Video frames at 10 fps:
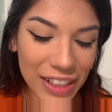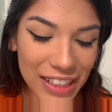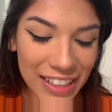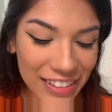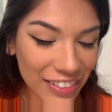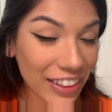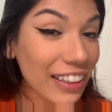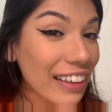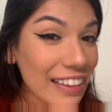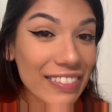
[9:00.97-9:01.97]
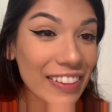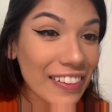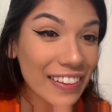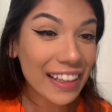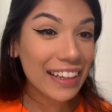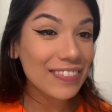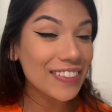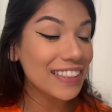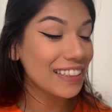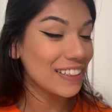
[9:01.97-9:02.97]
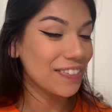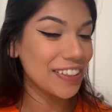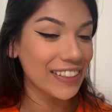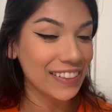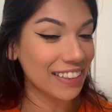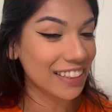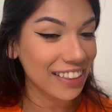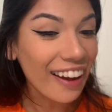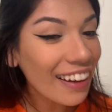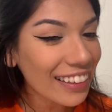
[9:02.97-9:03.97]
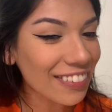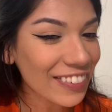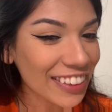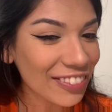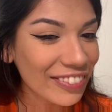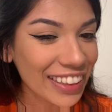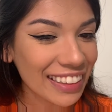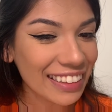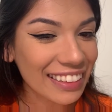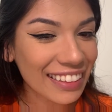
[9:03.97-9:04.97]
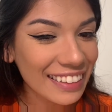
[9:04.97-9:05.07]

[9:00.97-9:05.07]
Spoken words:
Does it look even on camera? I mean, it's not even, but